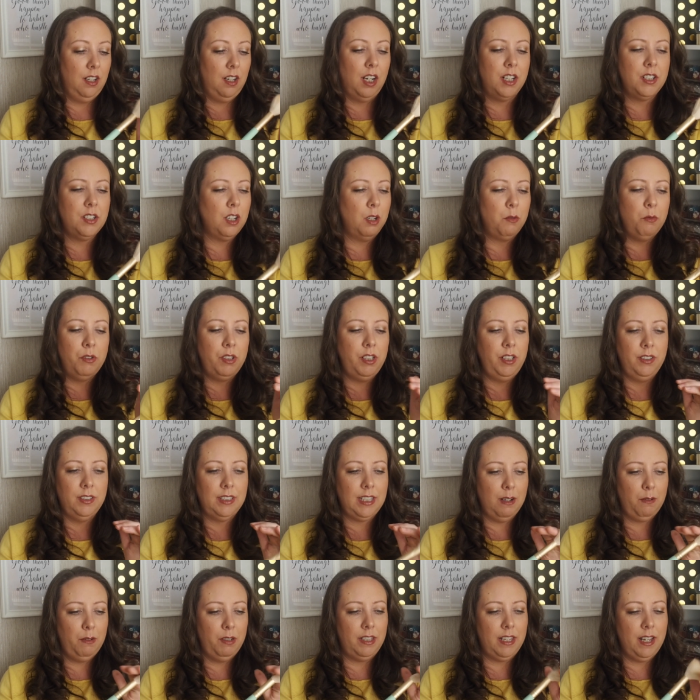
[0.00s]
I wouldn't use
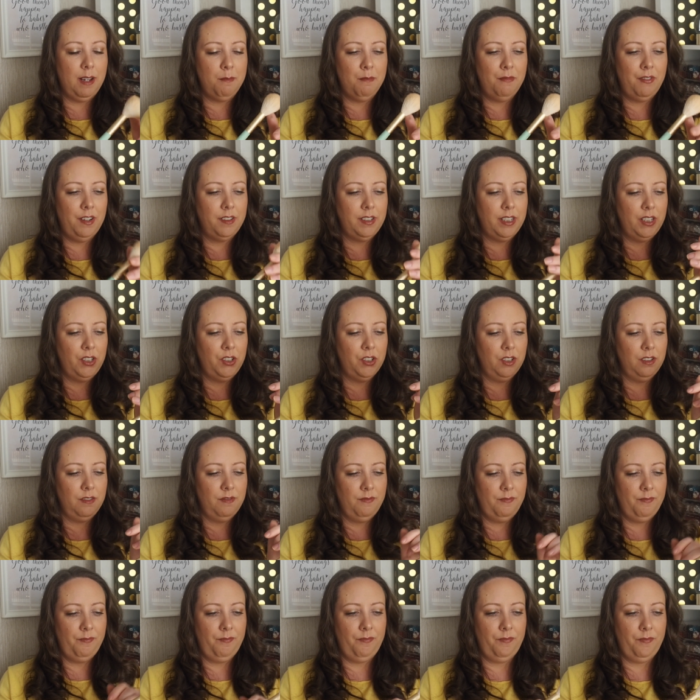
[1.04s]
that with them foundation,
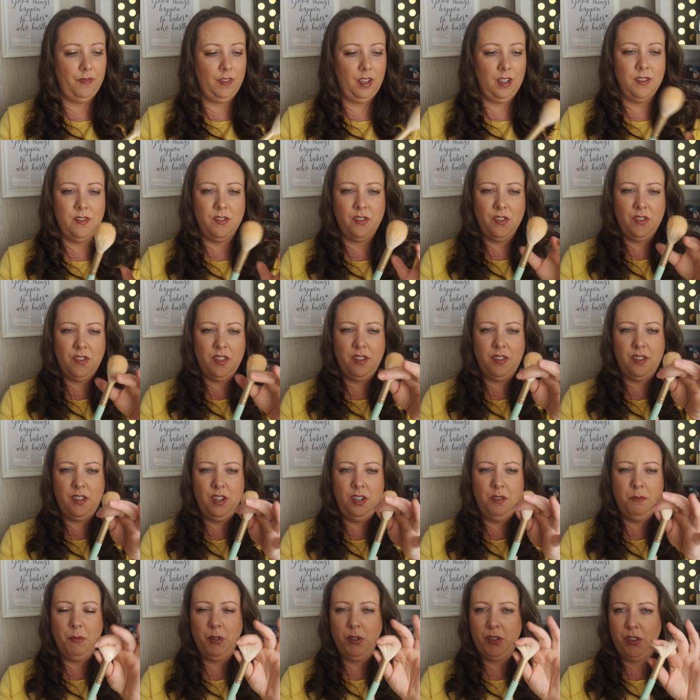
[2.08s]
because just there's
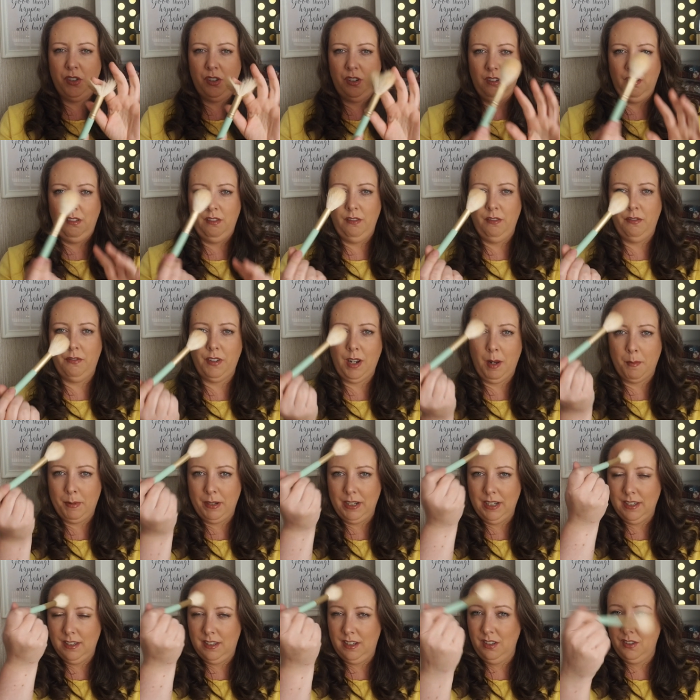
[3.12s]
too much
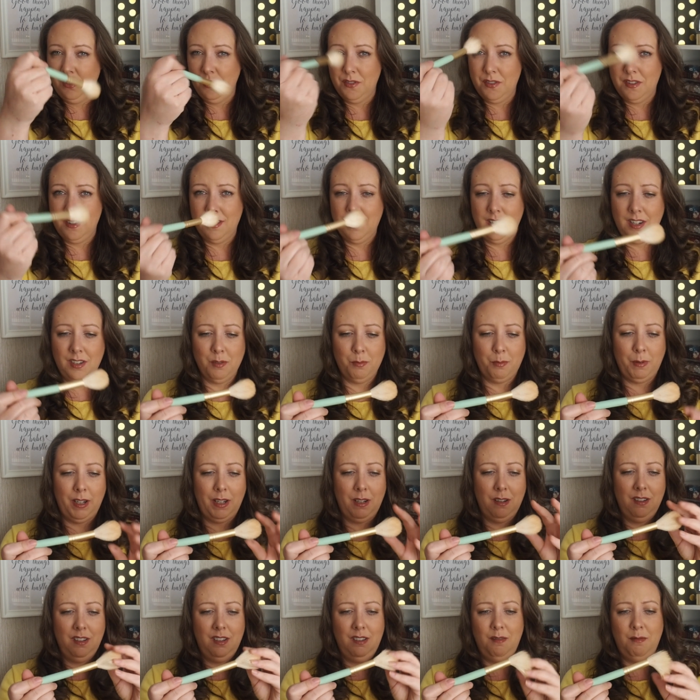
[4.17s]
floppiness. You'd end up
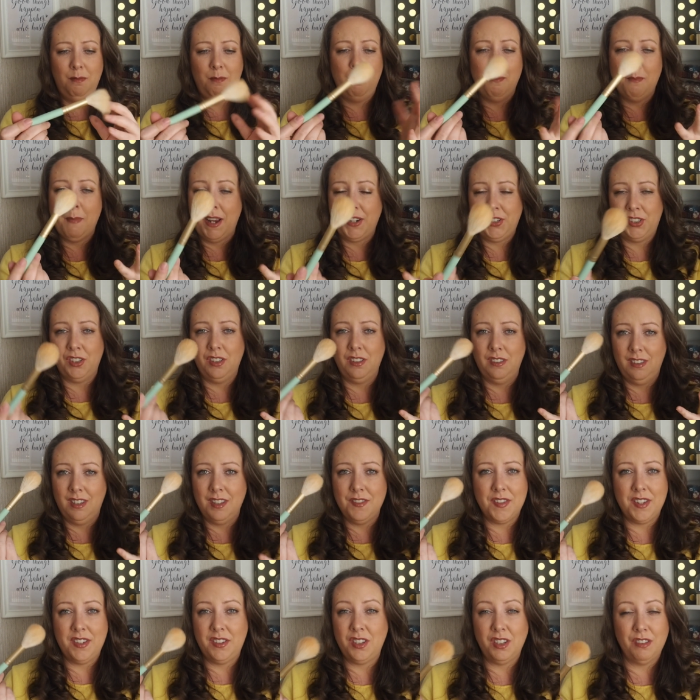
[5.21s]
like mashing
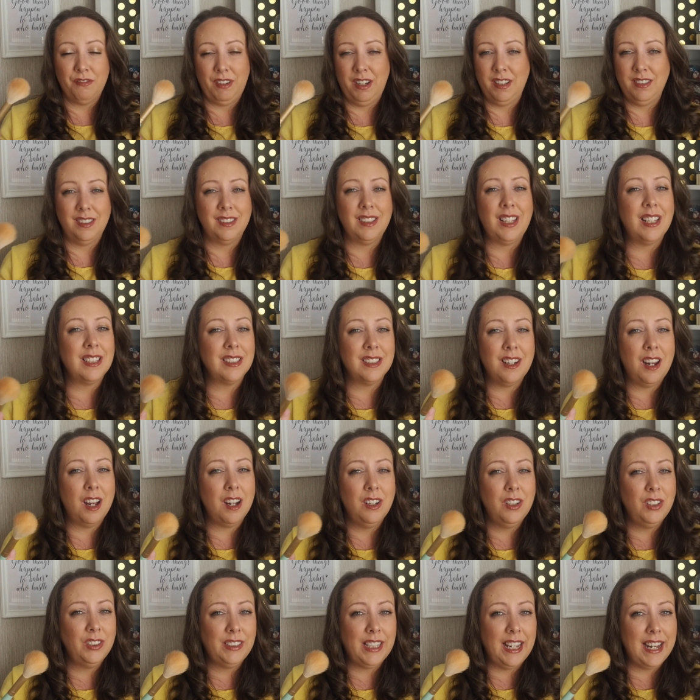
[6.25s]
this into your face, and that's not
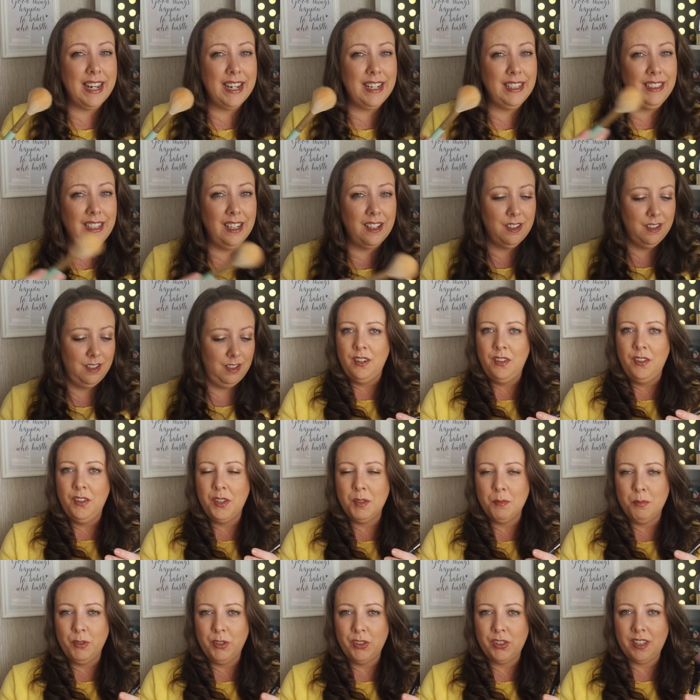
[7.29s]
a good thing.
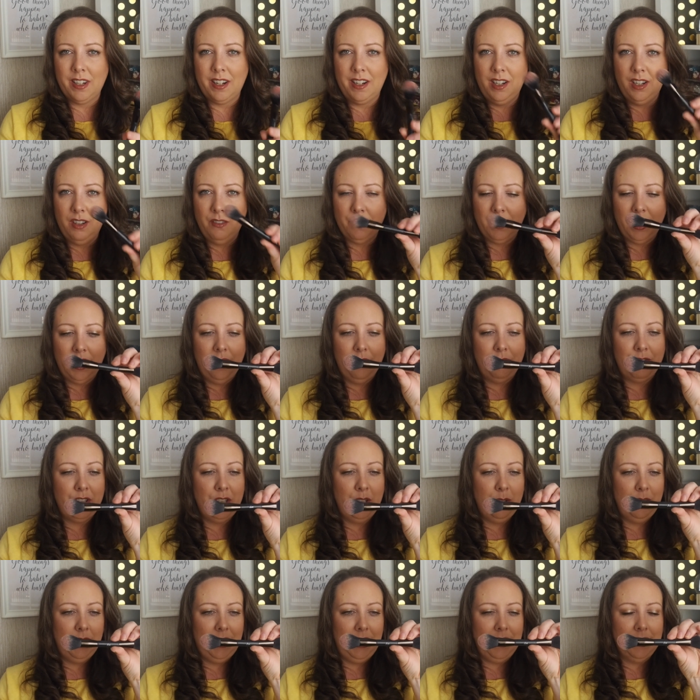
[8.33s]
Another brush that I love, and I have
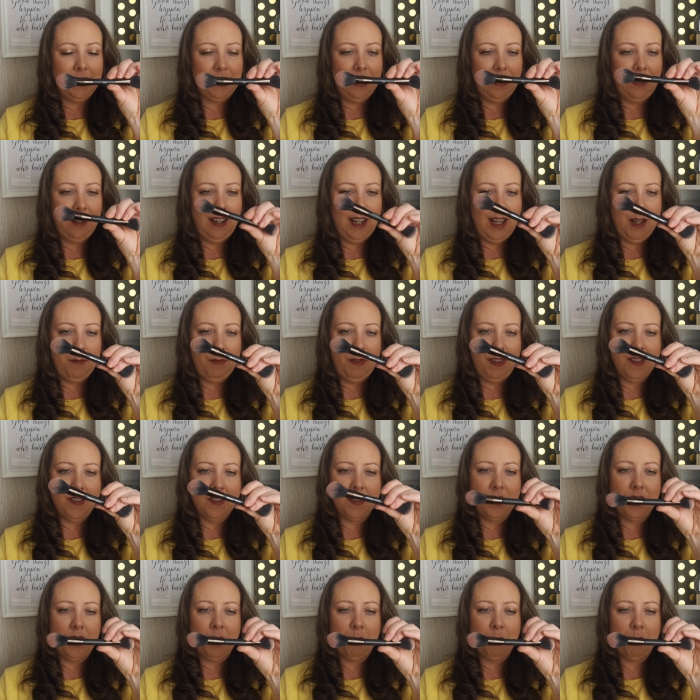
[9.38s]
two of these, this is the